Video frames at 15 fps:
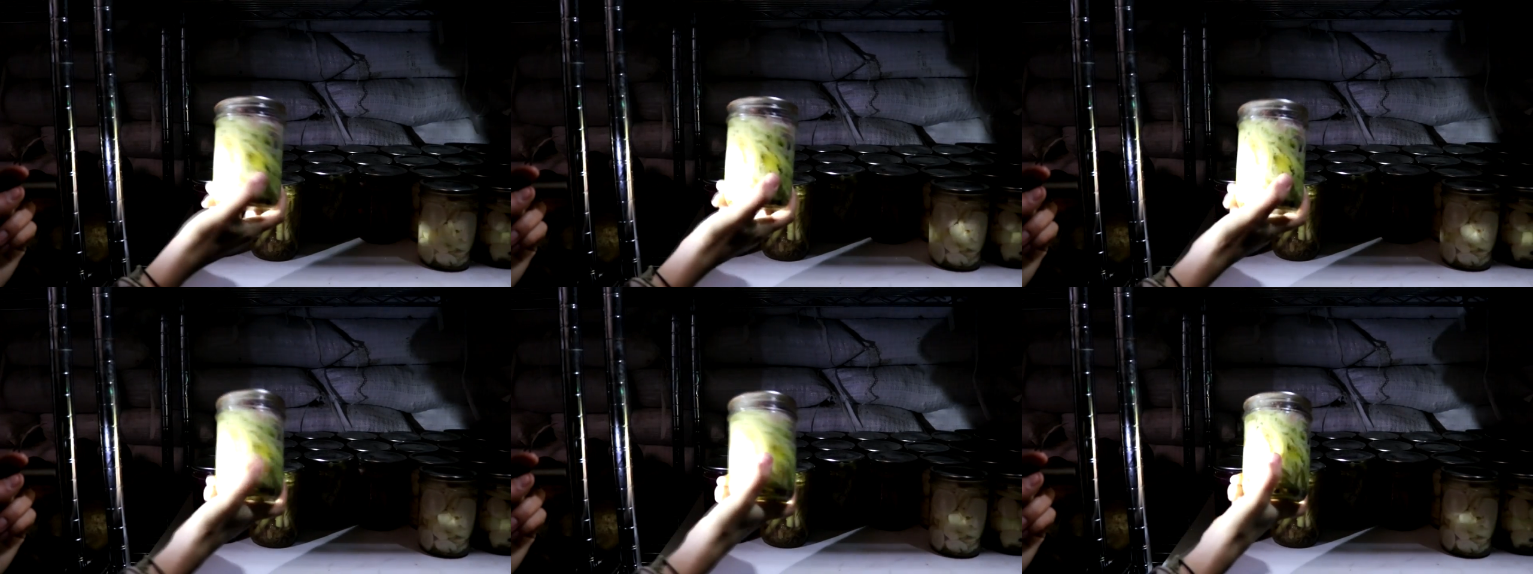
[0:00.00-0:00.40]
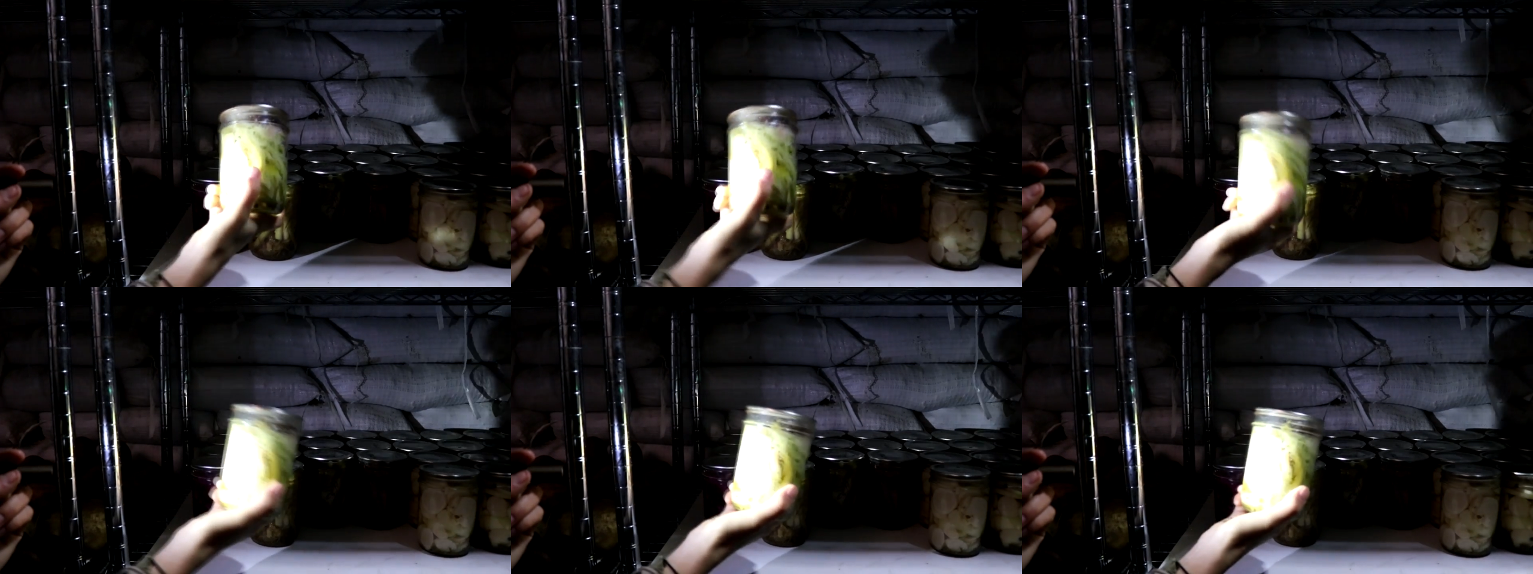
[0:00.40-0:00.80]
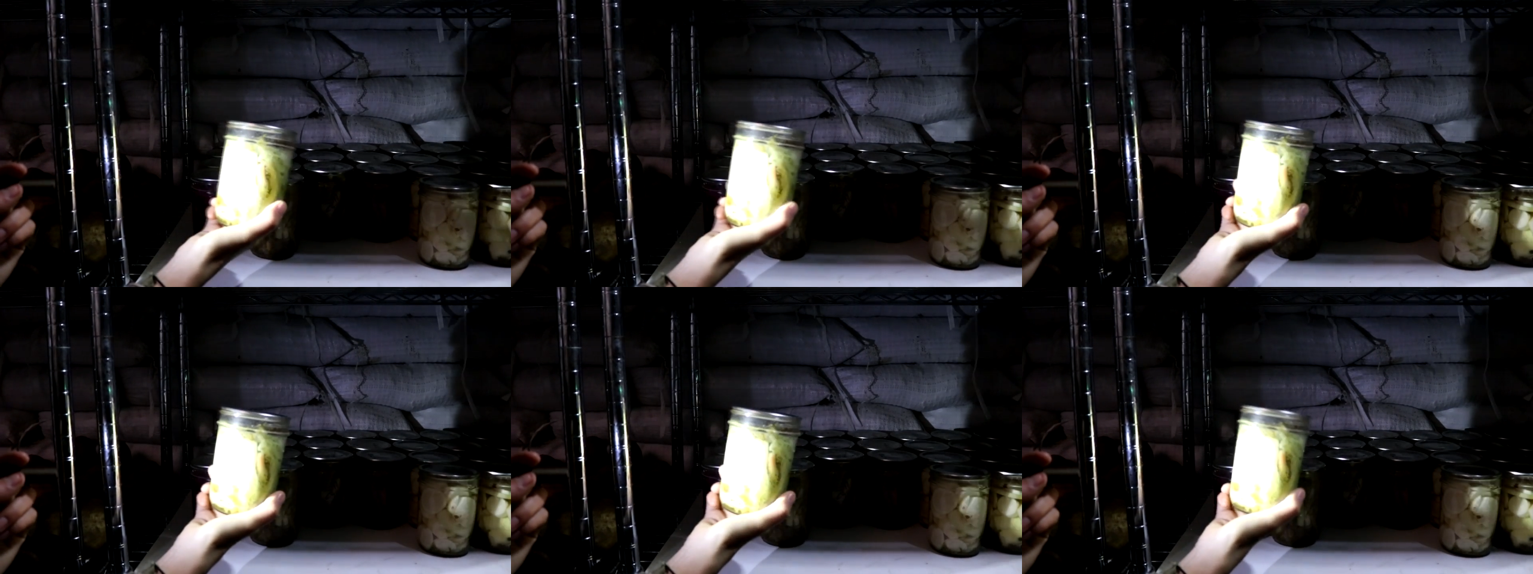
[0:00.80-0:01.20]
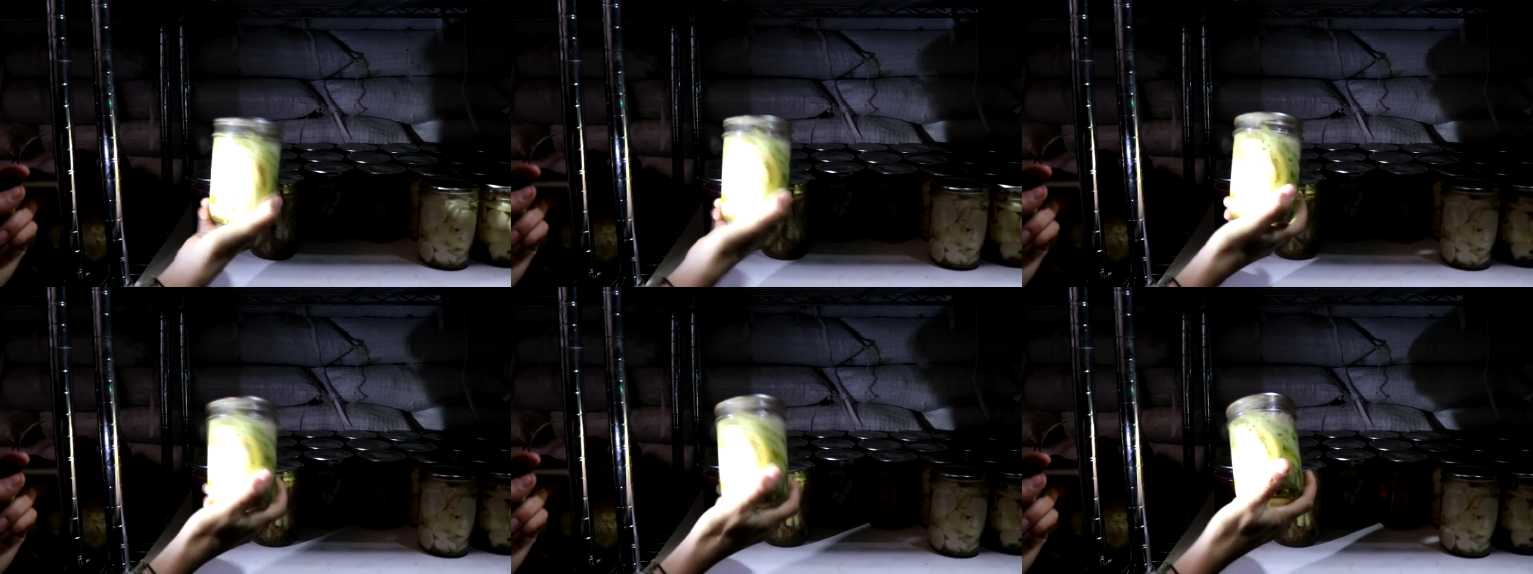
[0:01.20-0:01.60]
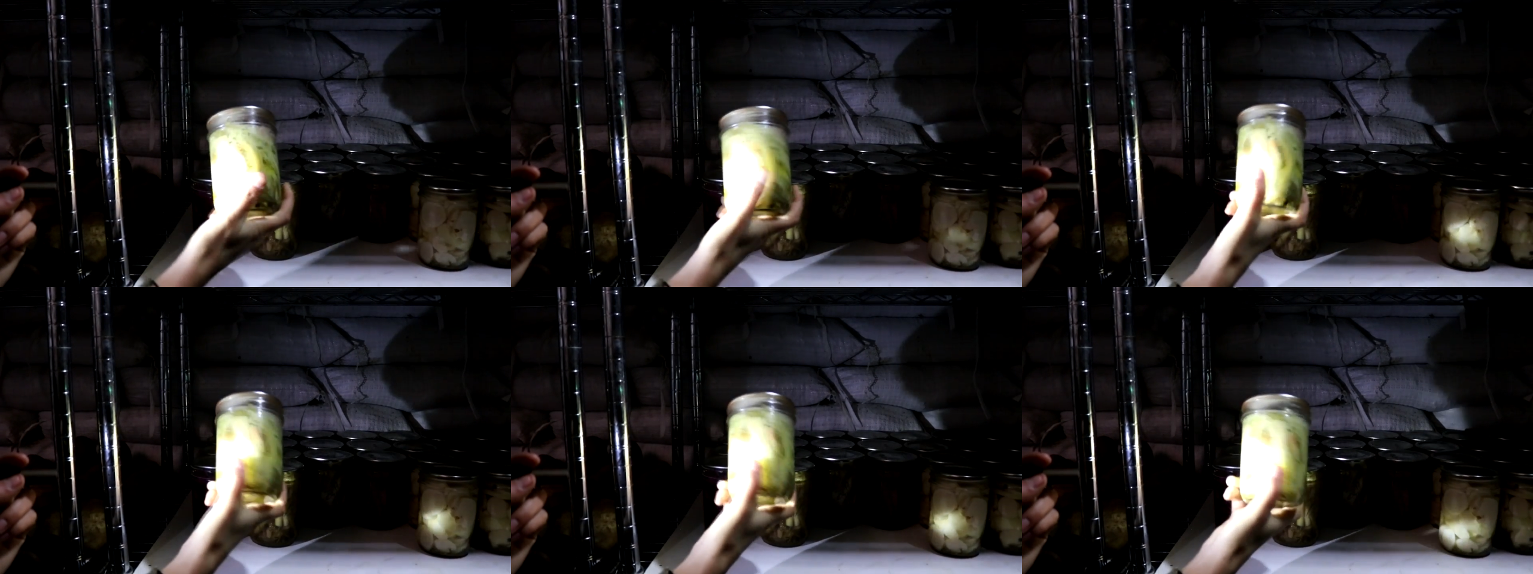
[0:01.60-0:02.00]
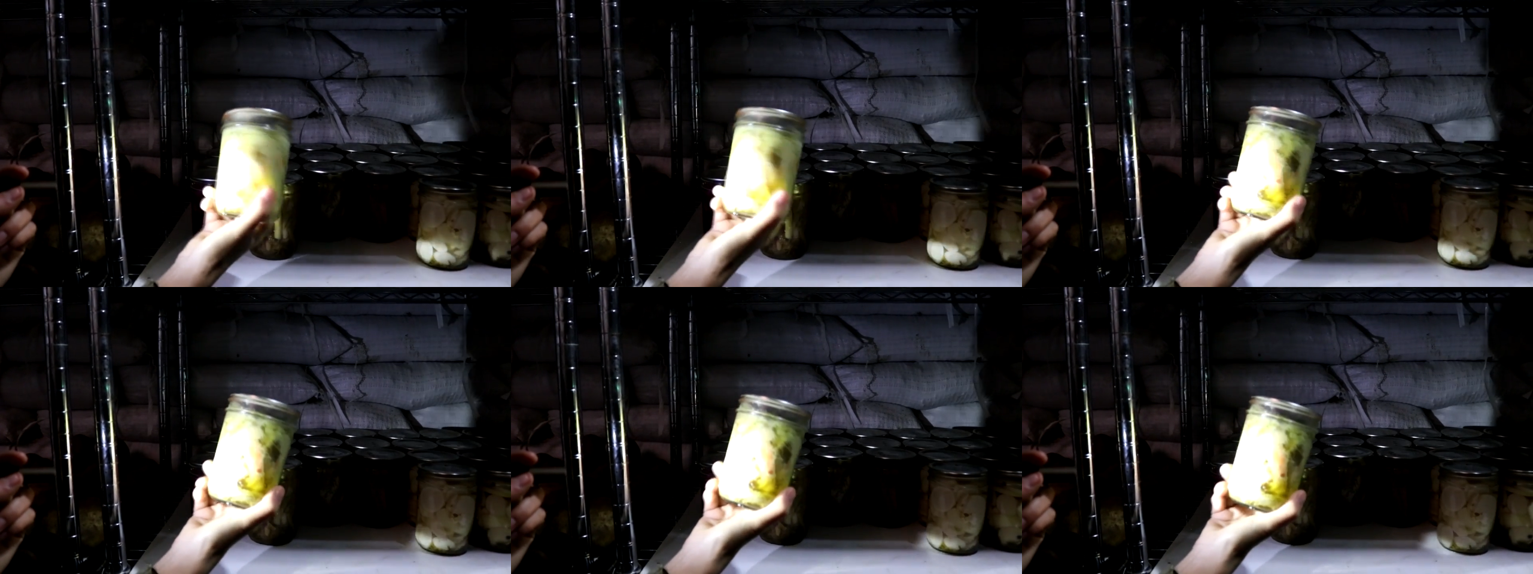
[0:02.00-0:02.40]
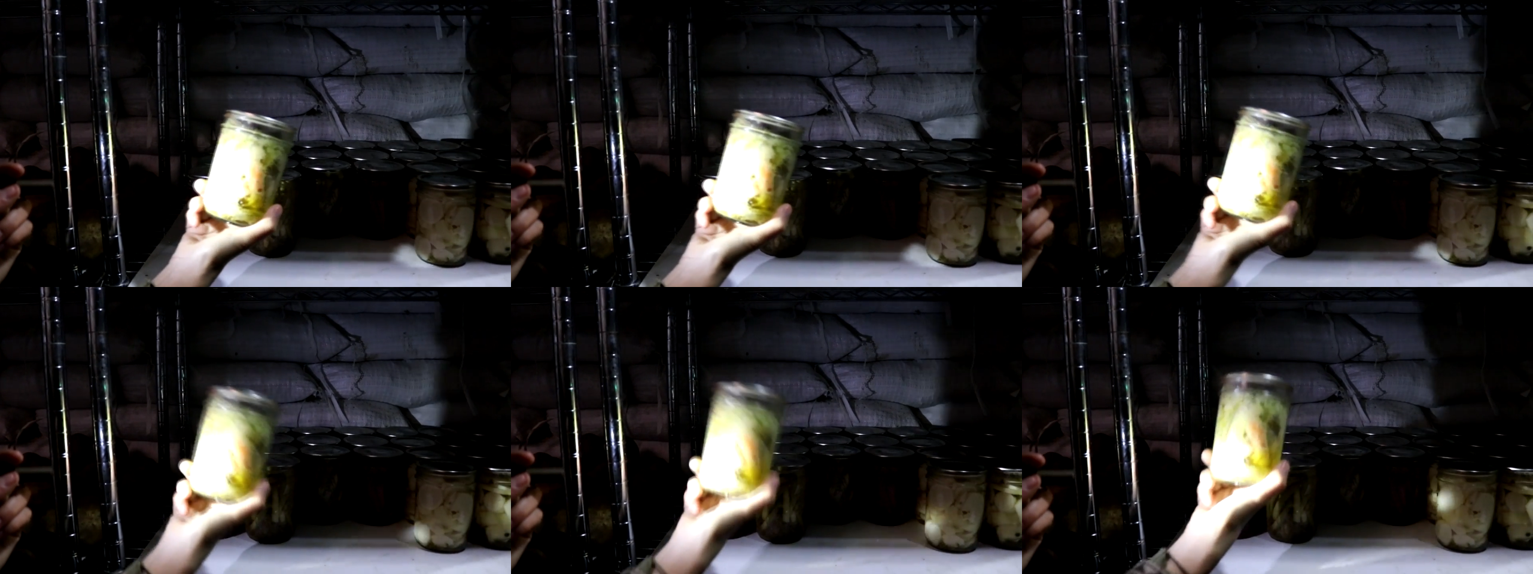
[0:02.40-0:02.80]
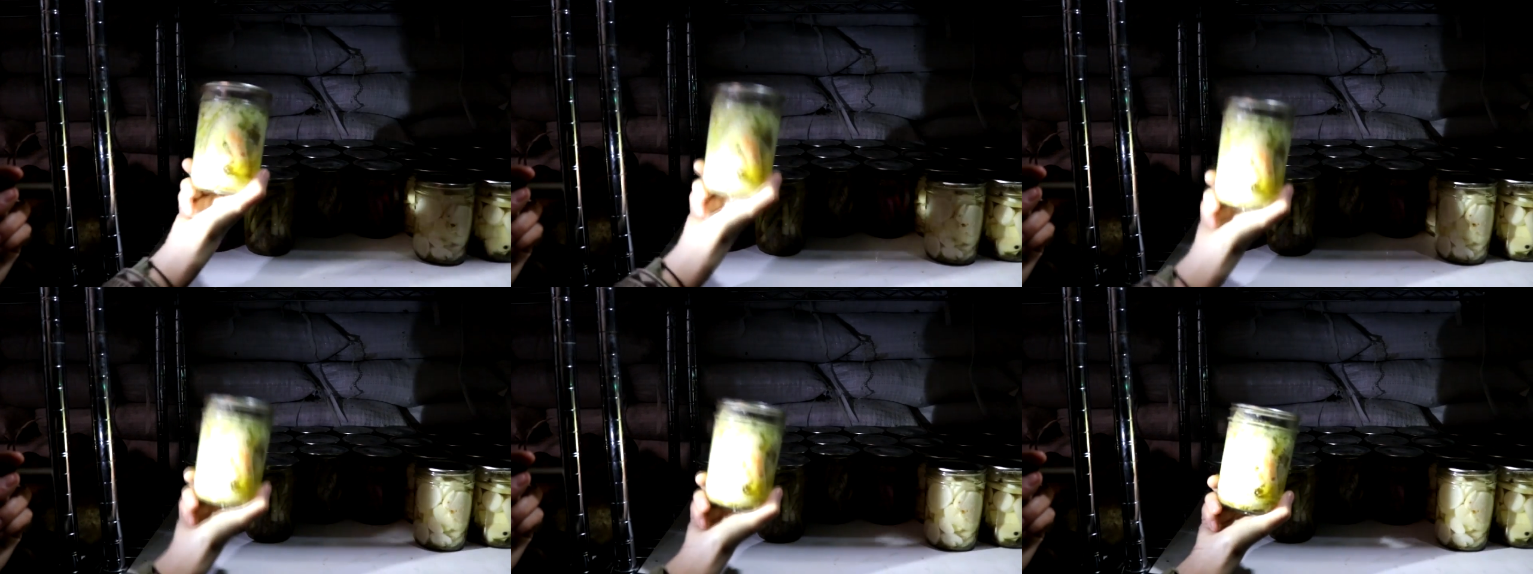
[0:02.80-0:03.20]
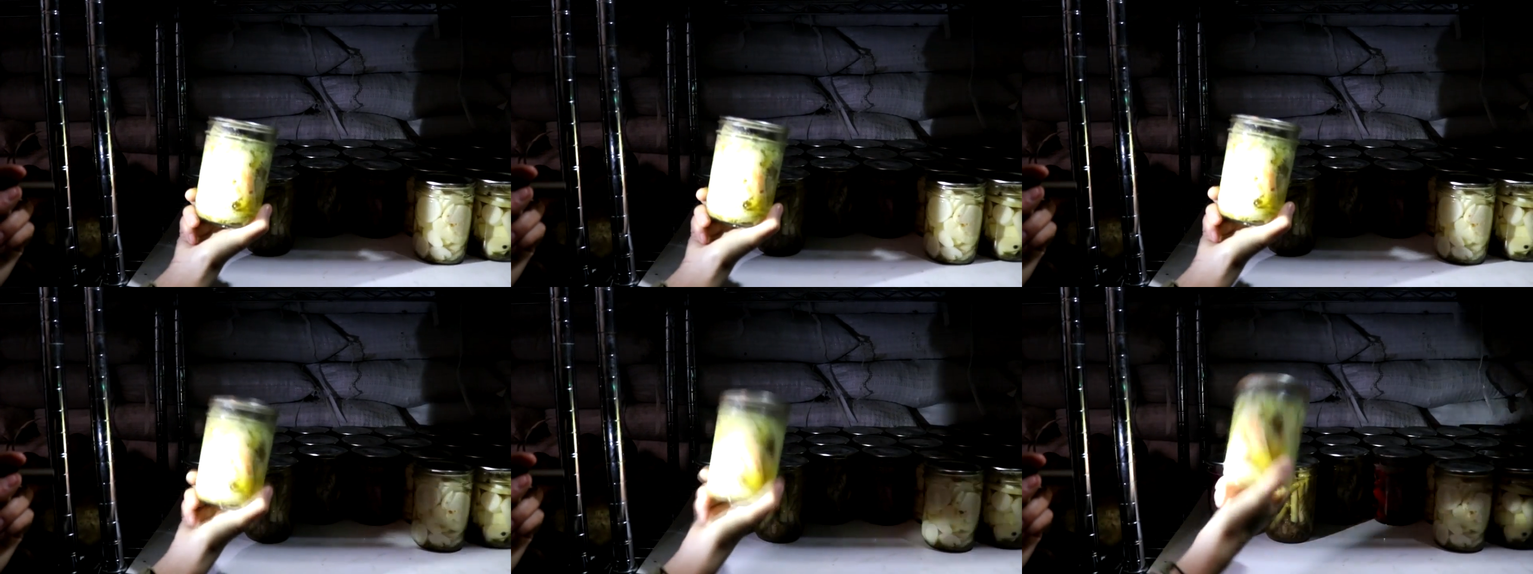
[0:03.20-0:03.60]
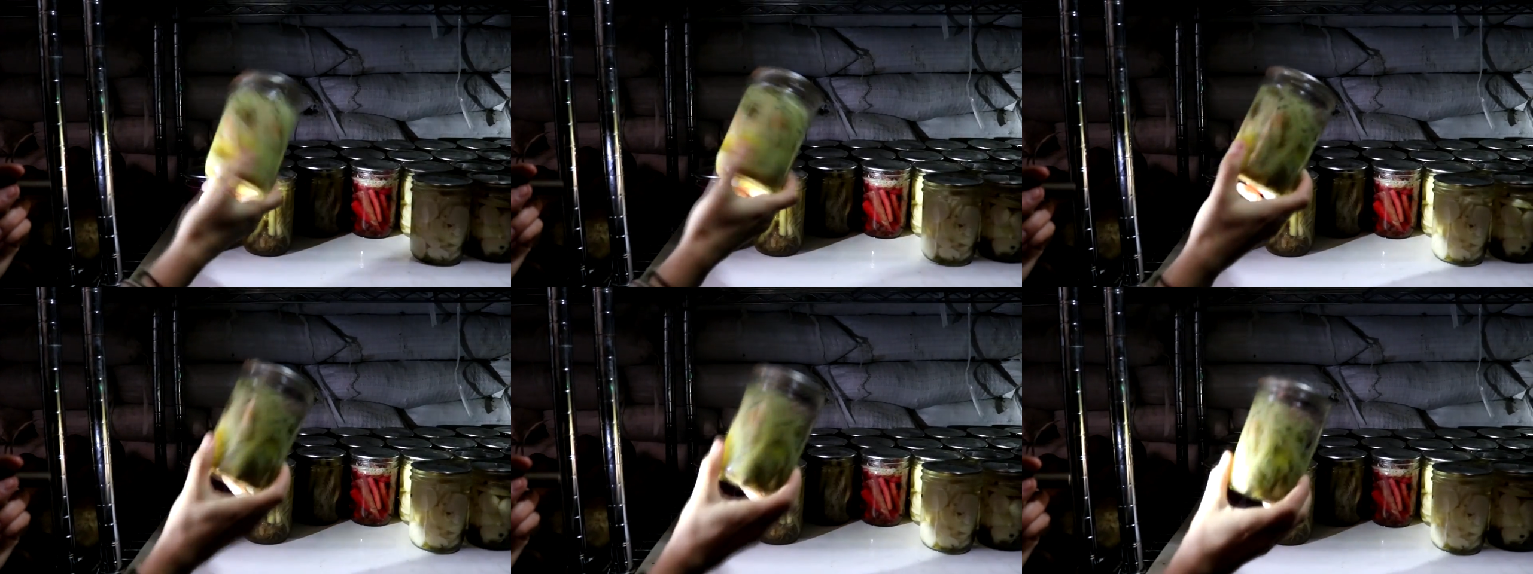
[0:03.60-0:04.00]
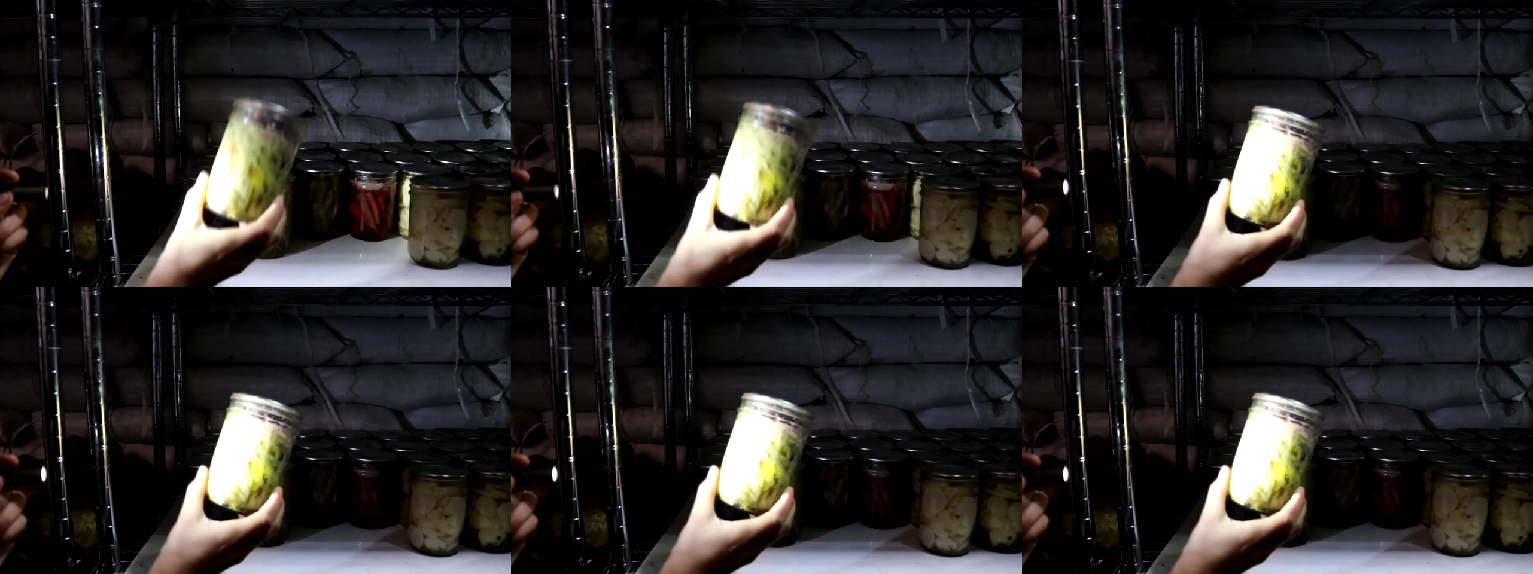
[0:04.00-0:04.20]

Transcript: (no speaker visible)